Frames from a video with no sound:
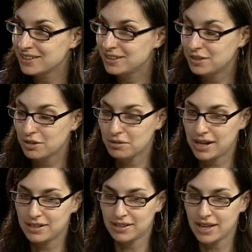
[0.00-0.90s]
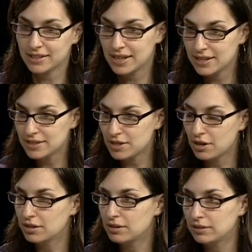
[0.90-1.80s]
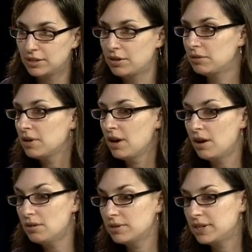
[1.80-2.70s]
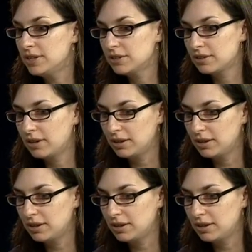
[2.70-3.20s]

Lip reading: You know, and that kids are, you know, oh, here,